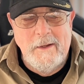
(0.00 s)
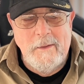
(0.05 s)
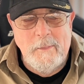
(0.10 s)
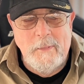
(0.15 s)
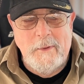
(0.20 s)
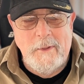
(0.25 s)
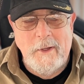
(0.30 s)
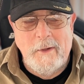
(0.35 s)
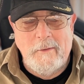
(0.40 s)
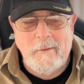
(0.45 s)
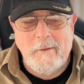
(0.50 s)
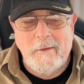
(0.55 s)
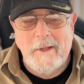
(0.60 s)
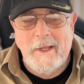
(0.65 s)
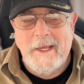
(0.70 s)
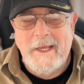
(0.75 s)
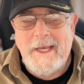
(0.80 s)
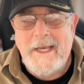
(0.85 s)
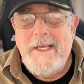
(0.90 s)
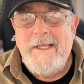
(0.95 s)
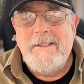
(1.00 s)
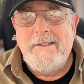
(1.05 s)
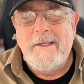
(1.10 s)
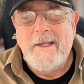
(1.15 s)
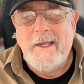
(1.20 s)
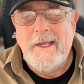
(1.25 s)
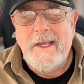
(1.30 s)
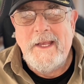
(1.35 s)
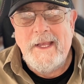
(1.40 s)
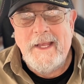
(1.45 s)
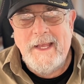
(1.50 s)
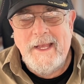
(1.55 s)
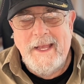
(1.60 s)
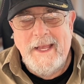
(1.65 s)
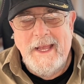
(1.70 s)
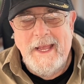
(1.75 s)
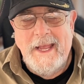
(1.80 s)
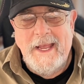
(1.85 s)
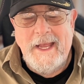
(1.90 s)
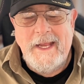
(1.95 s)
particularly easy.
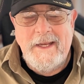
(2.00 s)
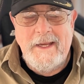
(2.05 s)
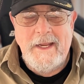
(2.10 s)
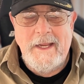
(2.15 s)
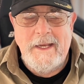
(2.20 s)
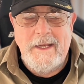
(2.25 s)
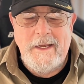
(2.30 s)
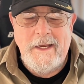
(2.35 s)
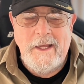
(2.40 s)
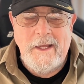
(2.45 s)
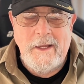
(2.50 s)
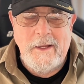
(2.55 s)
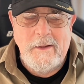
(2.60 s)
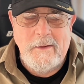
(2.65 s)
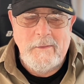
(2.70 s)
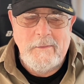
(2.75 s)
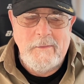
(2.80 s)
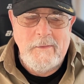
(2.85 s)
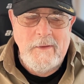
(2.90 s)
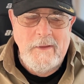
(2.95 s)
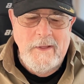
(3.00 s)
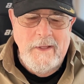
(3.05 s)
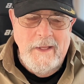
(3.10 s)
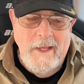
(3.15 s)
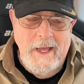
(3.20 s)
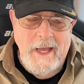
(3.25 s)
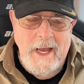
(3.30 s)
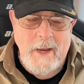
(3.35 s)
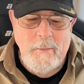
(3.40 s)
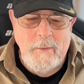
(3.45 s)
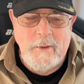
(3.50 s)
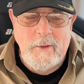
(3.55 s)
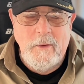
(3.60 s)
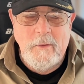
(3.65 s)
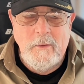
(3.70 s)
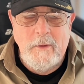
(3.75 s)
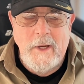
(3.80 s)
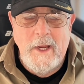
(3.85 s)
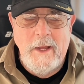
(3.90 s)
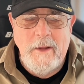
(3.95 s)
And then I would
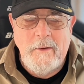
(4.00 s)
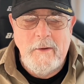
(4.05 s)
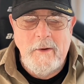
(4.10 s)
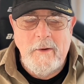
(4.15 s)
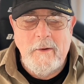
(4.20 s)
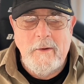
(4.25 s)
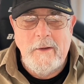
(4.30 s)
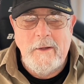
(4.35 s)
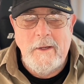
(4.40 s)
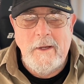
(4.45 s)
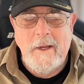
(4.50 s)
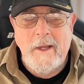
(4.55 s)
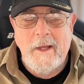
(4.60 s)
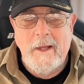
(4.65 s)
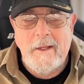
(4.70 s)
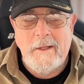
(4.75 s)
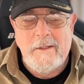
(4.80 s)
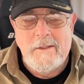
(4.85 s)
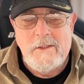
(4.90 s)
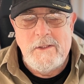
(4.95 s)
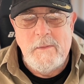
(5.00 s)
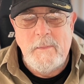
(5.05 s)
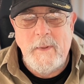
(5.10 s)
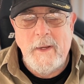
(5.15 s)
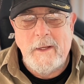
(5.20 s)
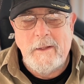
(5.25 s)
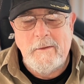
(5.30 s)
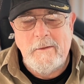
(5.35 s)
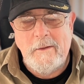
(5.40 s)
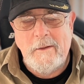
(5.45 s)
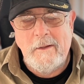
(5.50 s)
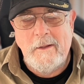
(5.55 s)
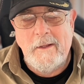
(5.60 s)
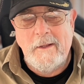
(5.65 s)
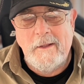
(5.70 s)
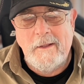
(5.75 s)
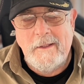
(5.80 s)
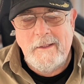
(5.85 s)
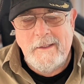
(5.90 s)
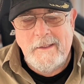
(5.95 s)
go down there and inspect
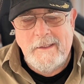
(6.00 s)
the